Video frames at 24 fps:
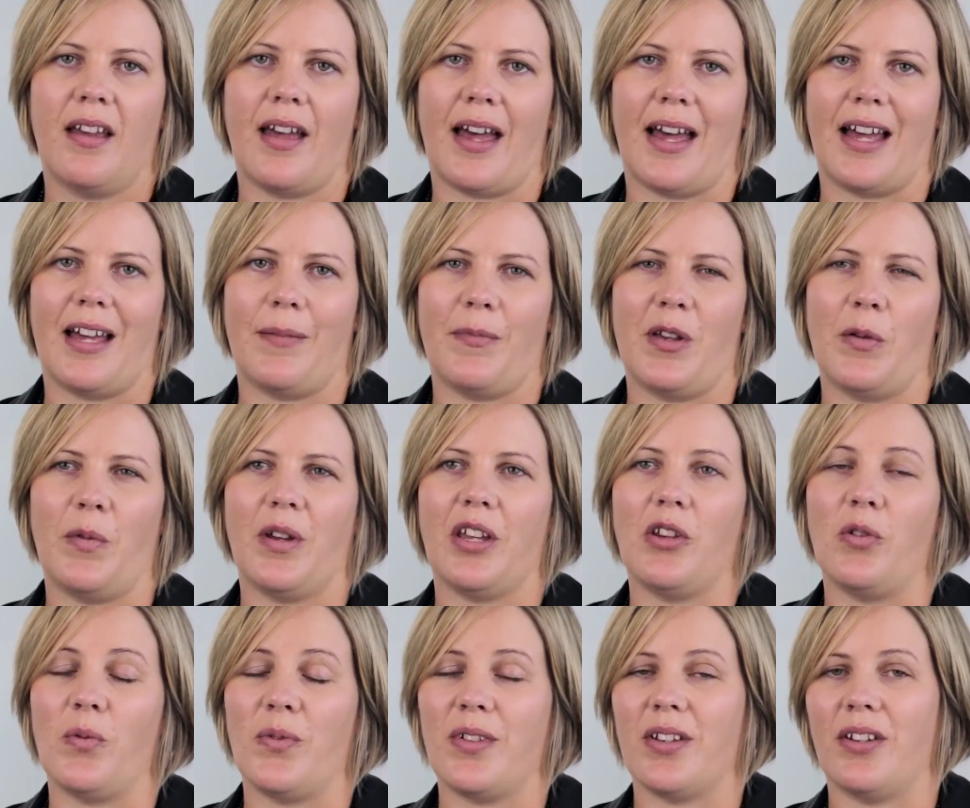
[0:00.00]
And we
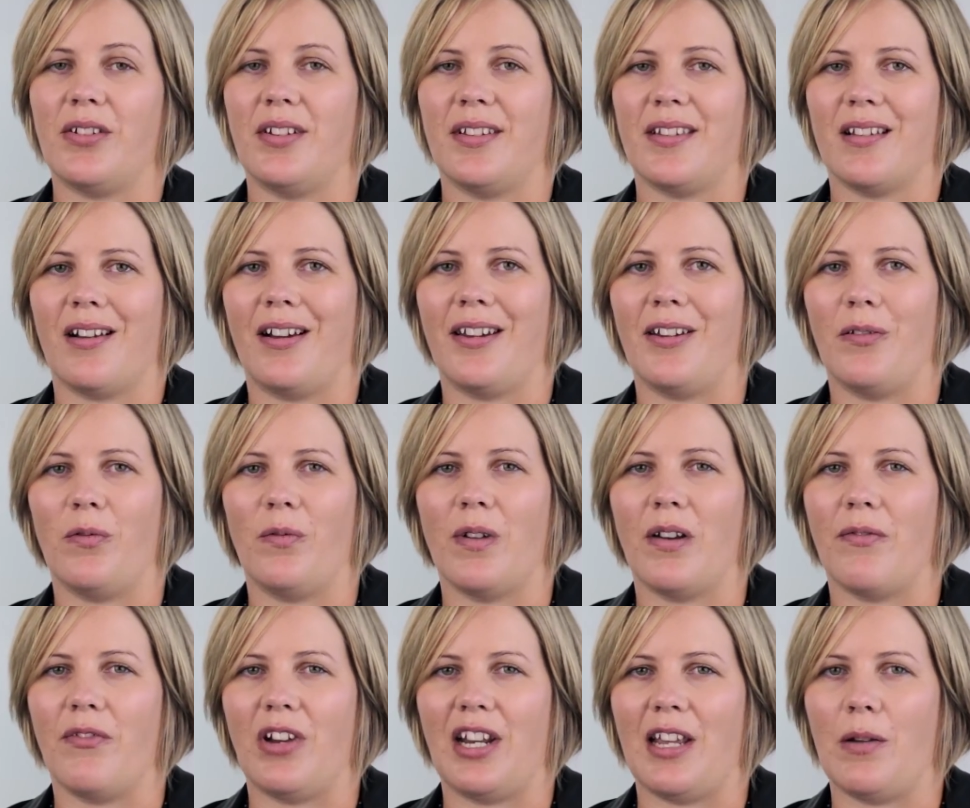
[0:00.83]
can also design
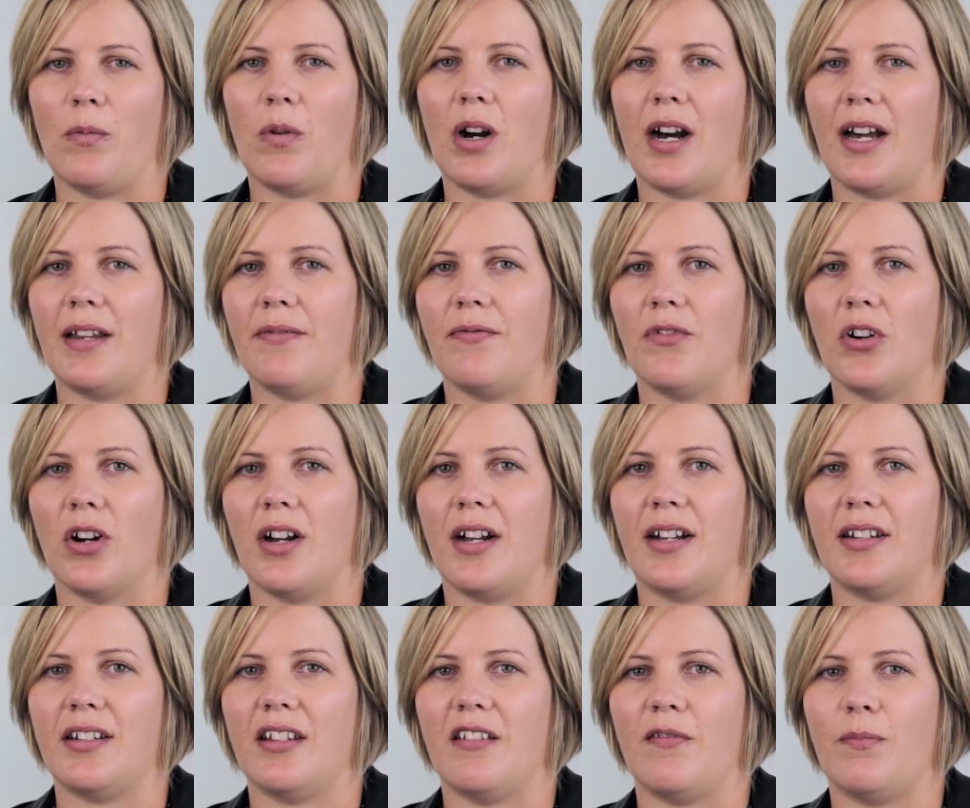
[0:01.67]
a really wide
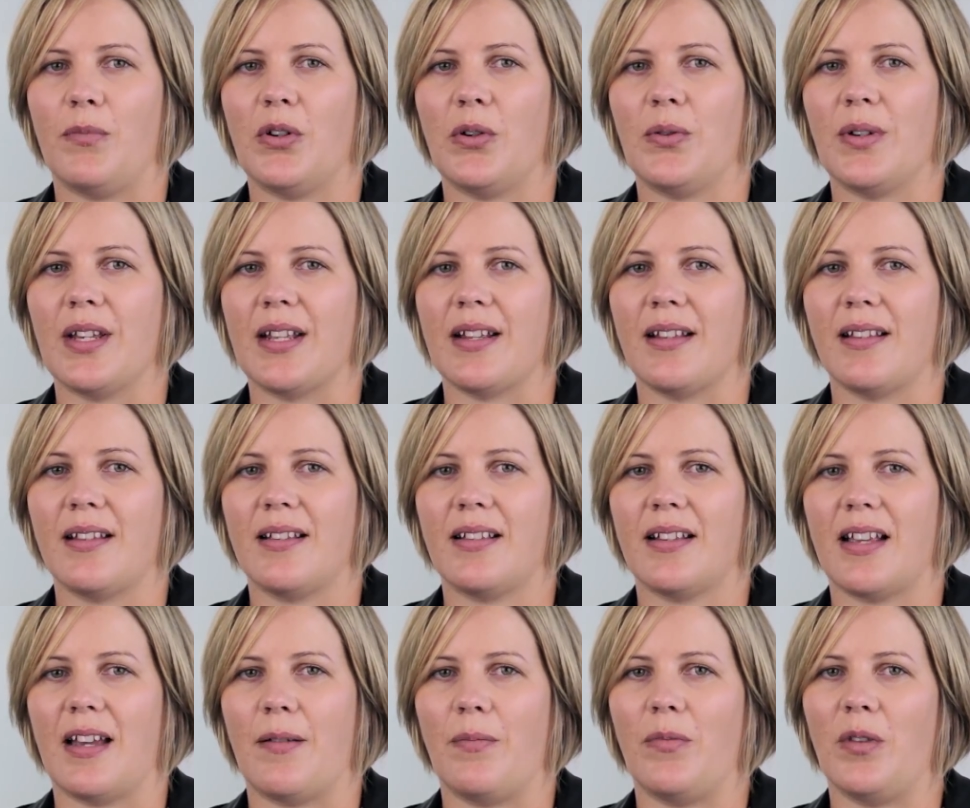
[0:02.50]
variety of
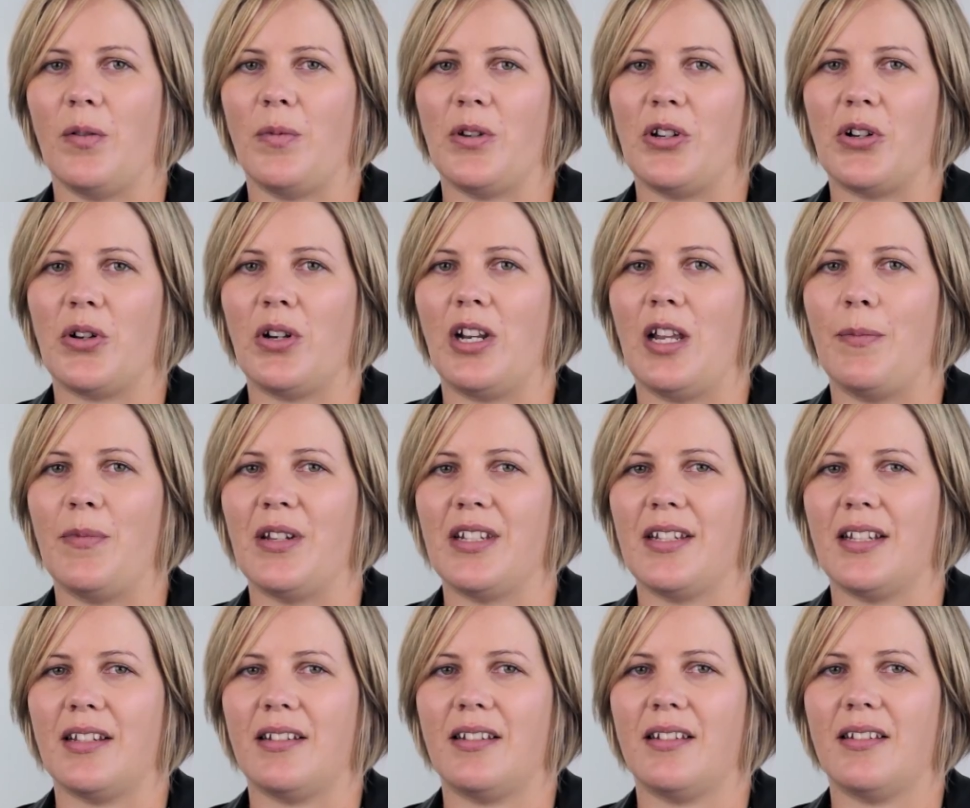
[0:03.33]
buildings that we're not
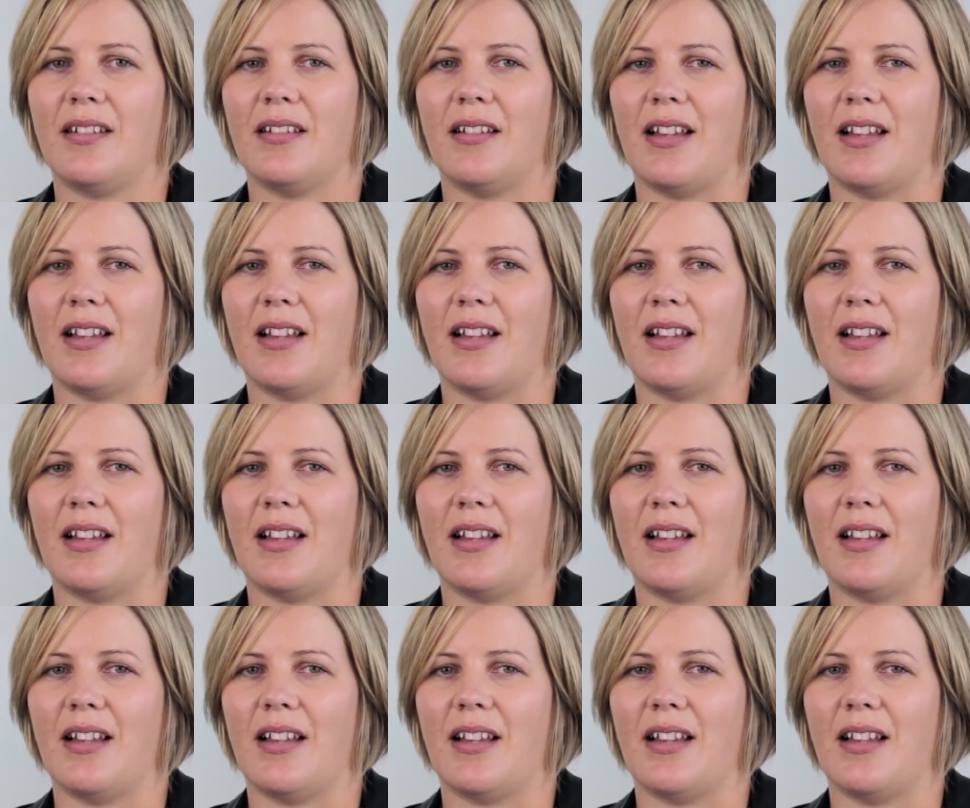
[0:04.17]
limited.